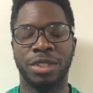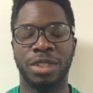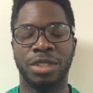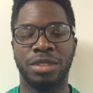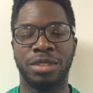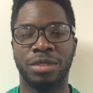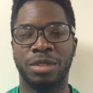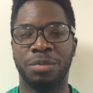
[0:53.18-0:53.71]

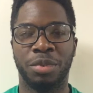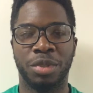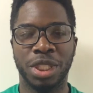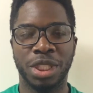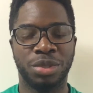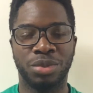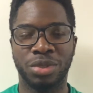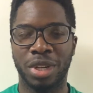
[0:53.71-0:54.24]
Since the
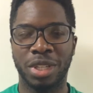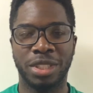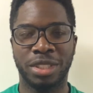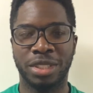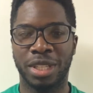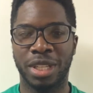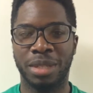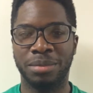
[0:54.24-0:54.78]
police will not
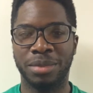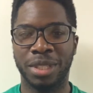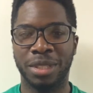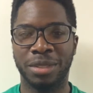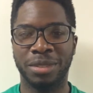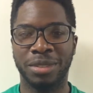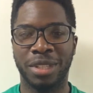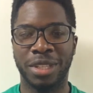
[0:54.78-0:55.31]
listen to them,
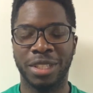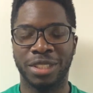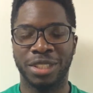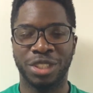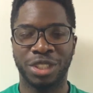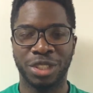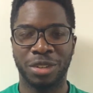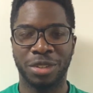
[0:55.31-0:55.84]
they'll think it's a
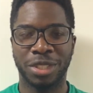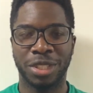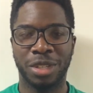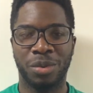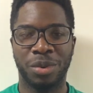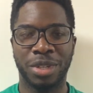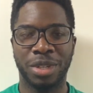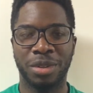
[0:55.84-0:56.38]
joke. They'll
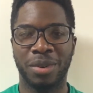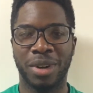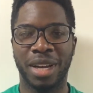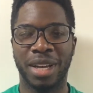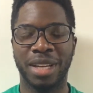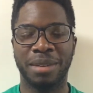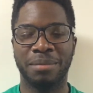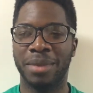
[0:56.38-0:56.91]
wonder
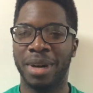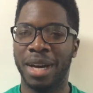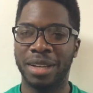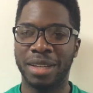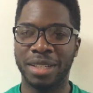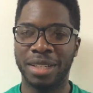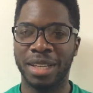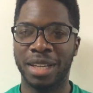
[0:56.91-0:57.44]
why a man
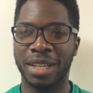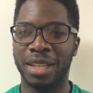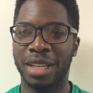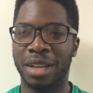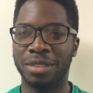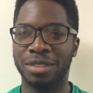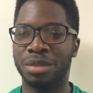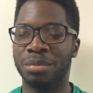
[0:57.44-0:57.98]
can
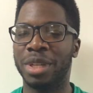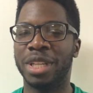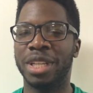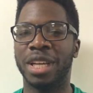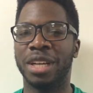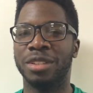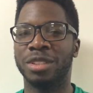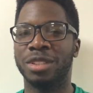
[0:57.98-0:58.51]
allow
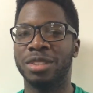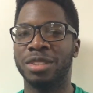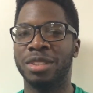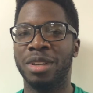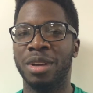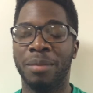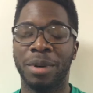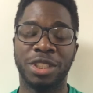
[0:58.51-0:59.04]
somebody else,
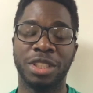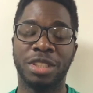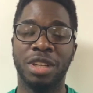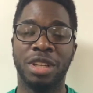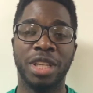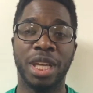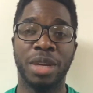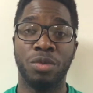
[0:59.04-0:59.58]

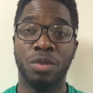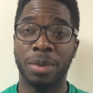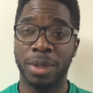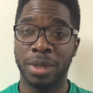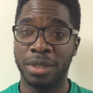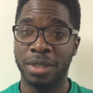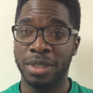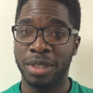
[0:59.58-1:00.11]
particularly a
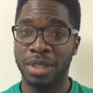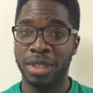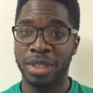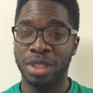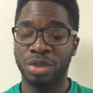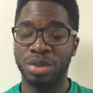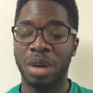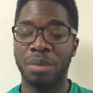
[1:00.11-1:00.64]
woman,
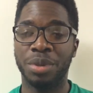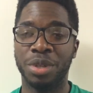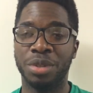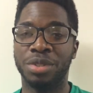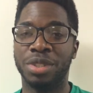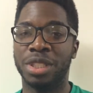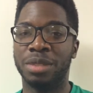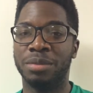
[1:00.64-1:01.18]
to
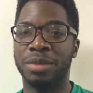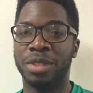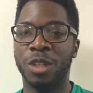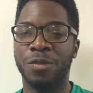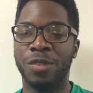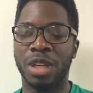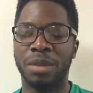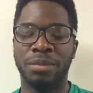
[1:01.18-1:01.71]
abuse him.
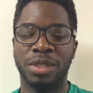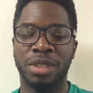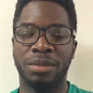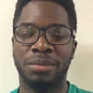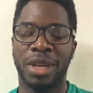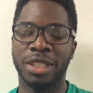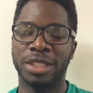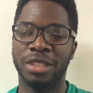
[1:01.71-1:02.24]
He'll feel
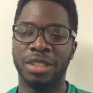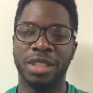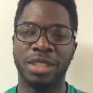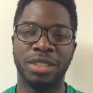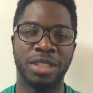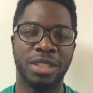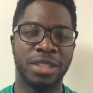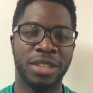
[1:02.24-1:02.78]

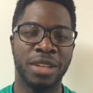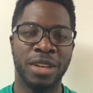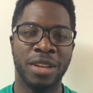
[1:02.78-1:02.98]
emasculated.